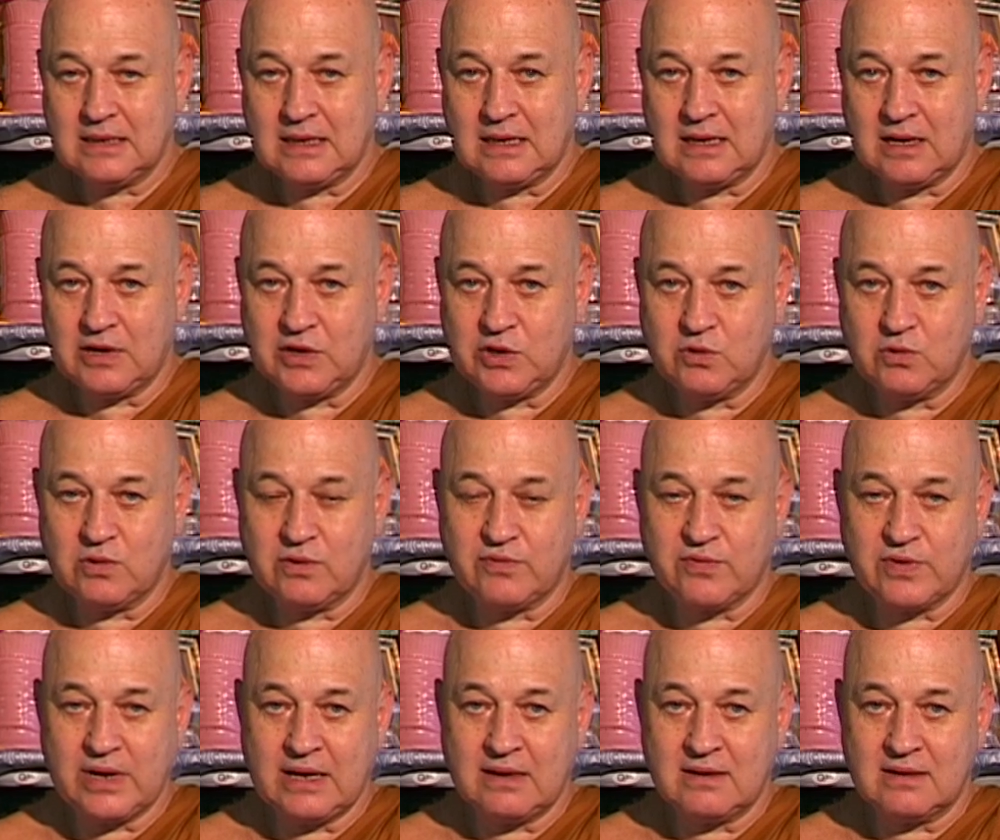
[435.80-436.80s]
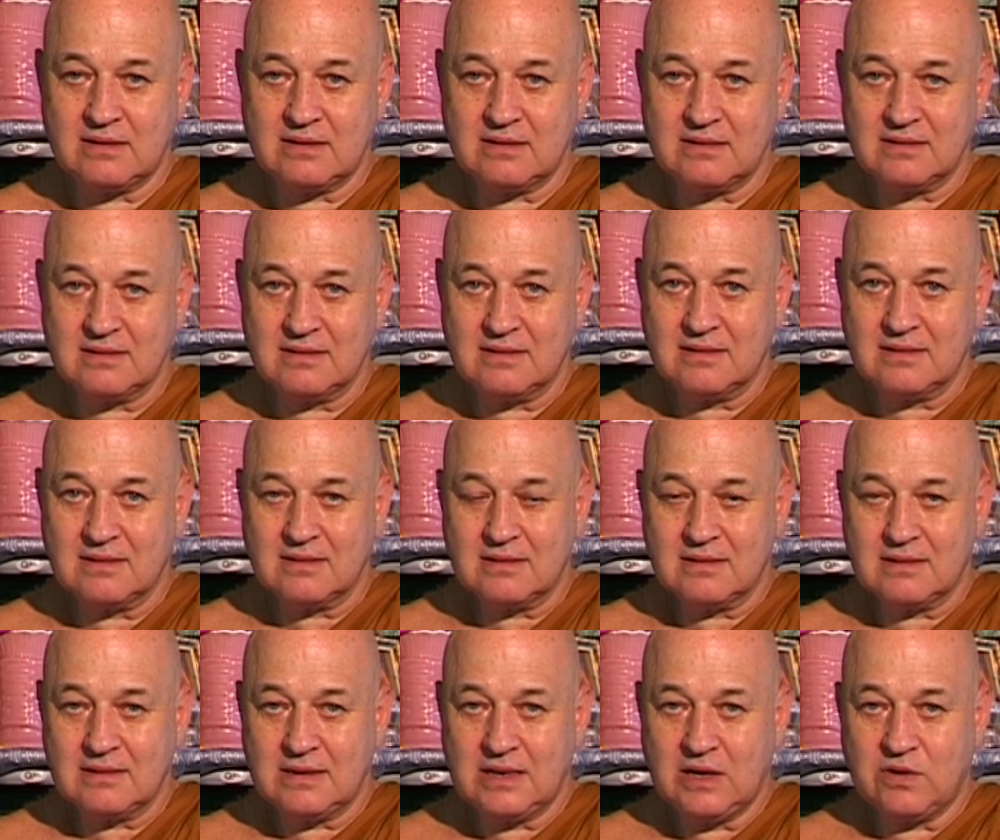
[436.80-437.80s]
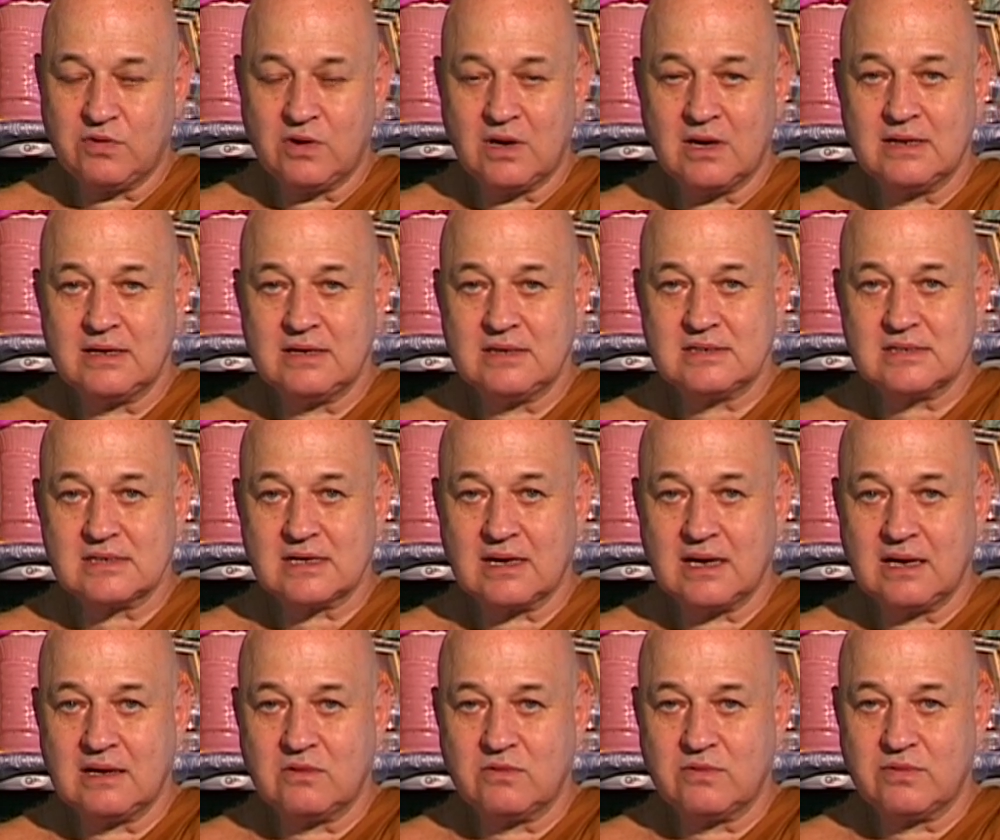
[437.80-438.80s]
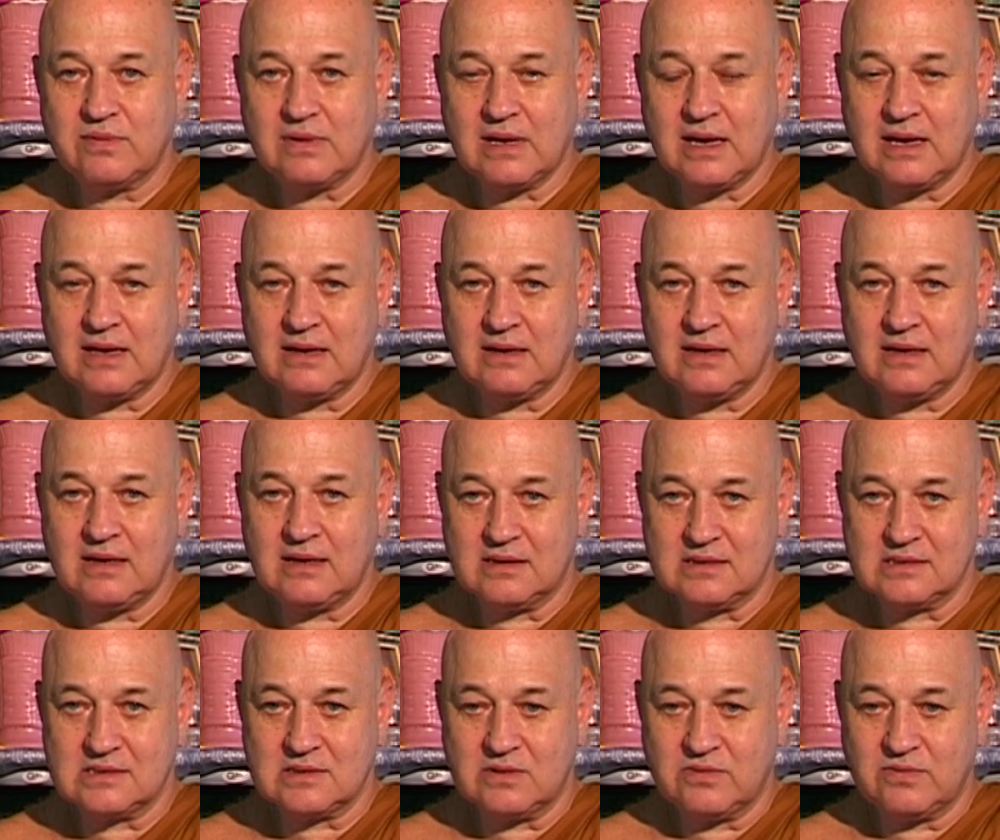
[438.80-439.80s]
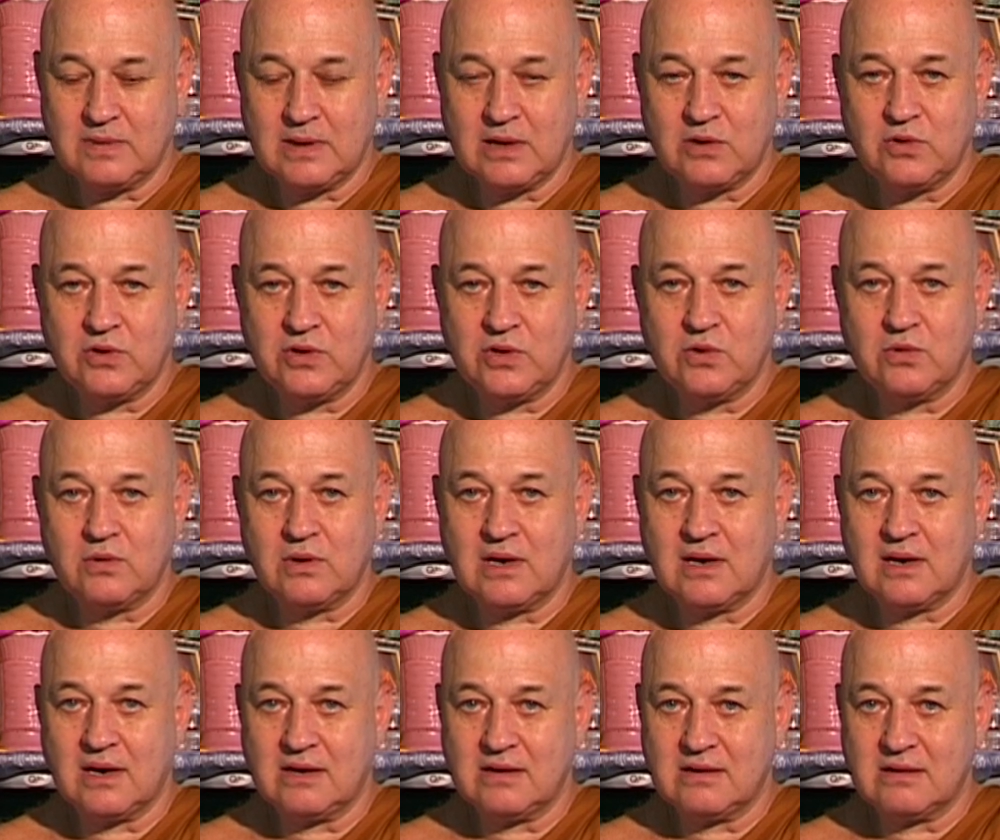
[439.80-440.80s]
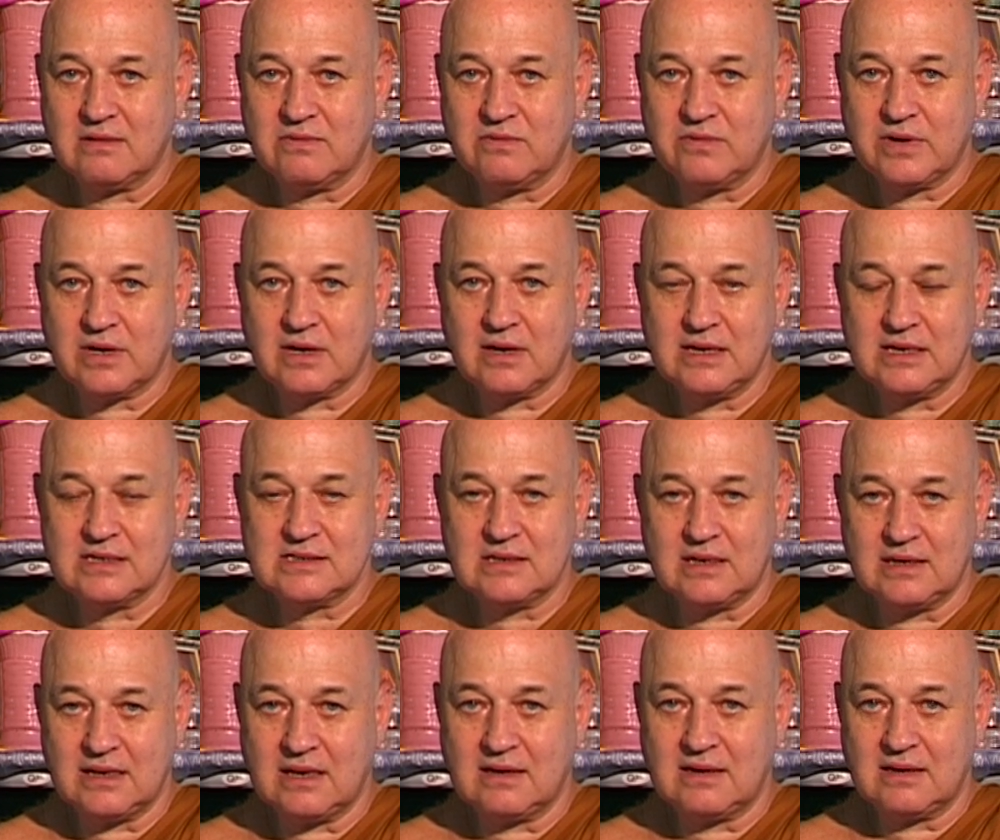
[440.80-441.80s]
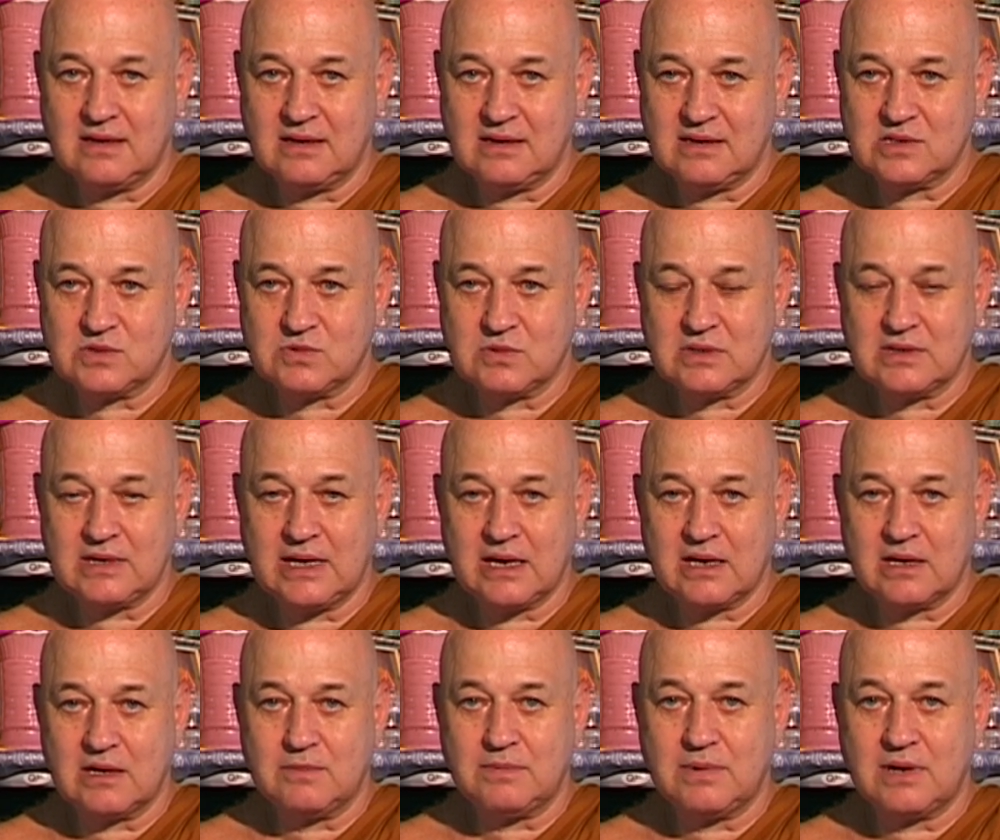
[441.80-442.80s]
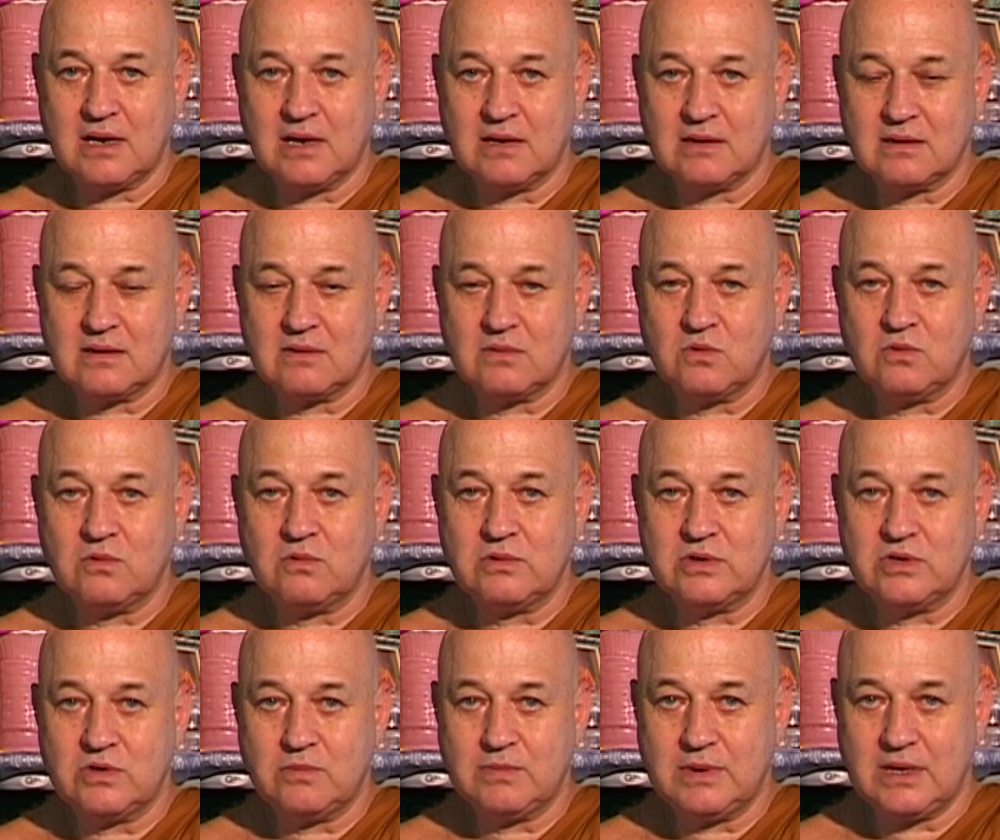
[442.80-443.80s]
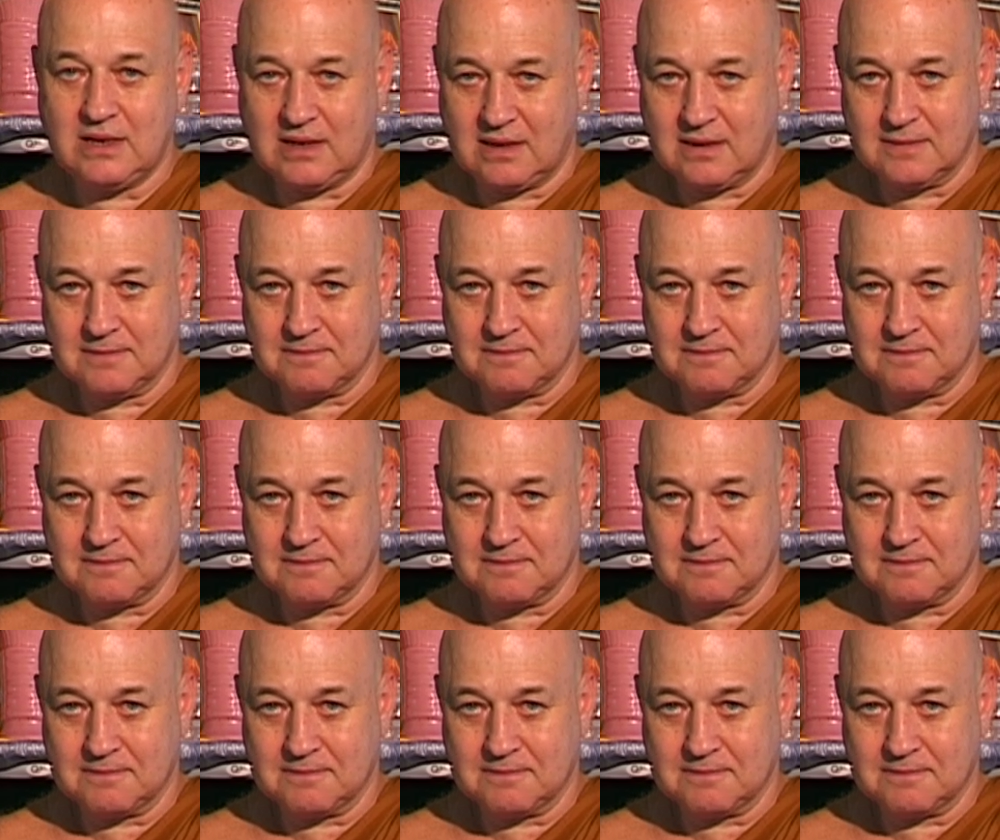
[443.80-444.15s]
Are you a friend? If all these kind of ideas about who you are, your various identities, were taken apart, who would you be?